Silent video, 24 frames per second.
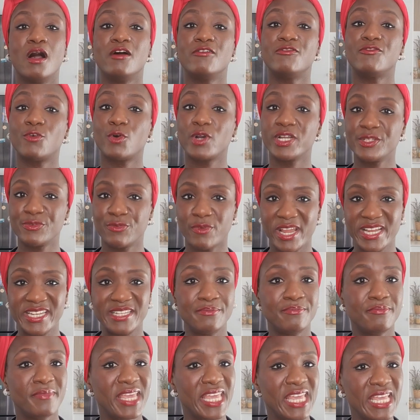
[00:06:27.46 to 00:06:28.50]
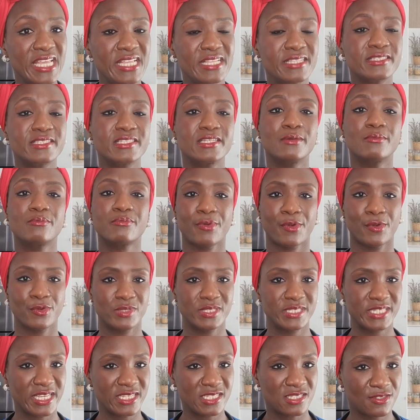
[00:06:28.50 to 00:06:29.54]
Avoid red meat,
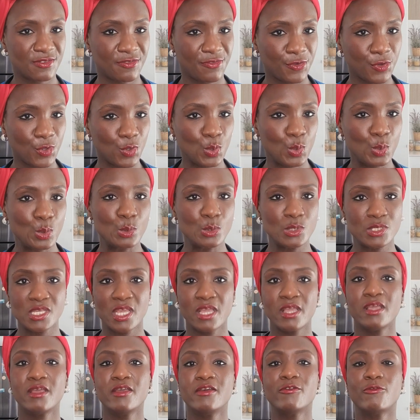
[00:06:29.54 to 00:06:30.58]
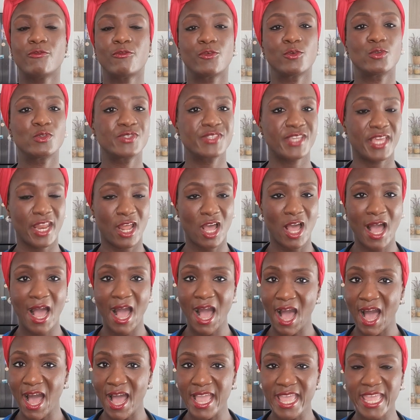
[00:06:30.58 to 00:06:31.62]
processed foods, foods that are
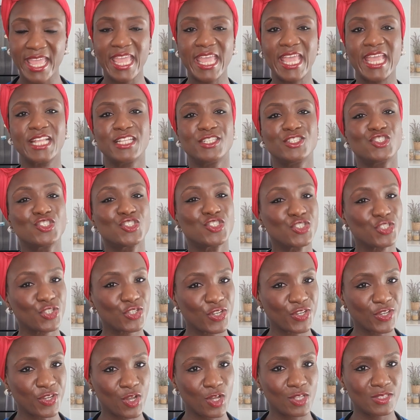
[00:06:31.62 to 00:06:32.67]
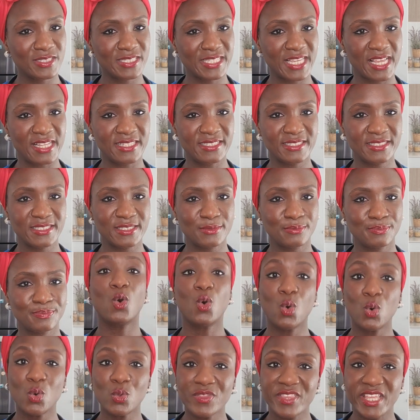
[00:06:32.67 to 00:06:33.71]
high in sugar content.
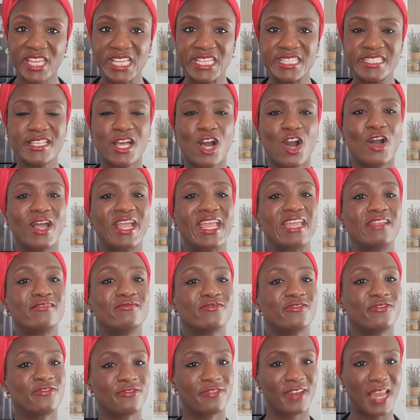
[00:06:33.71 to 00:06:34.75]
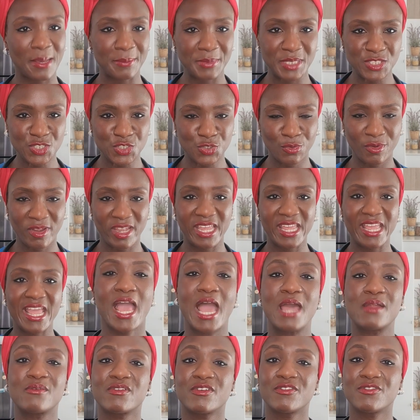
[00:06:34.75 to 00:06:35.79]
All these are inflammatory,
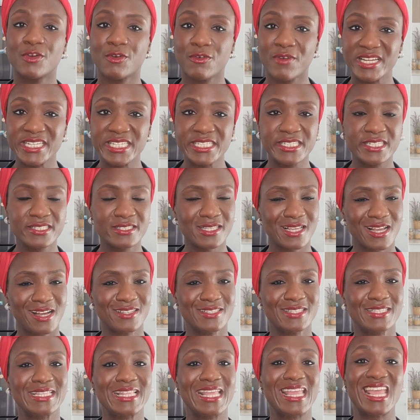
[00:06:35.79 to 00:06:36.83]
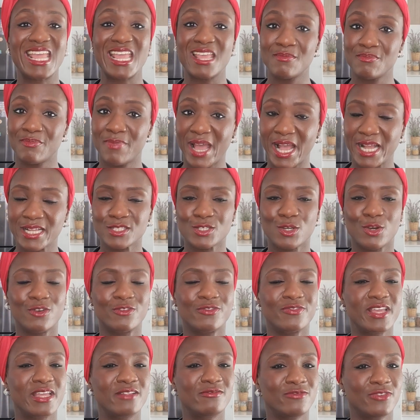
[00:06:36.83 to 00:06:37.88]
and we've already discussed the impact
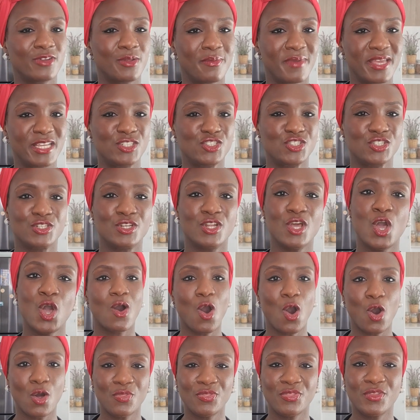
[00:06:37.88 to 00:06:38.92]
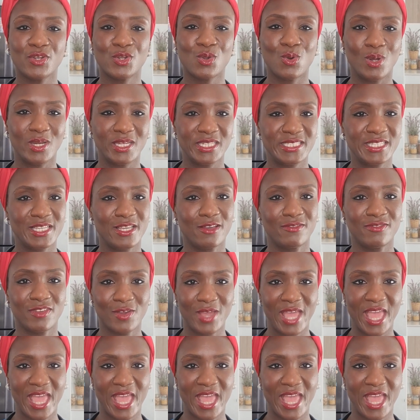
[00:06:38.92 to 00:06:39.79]
of inflammation on the quality of your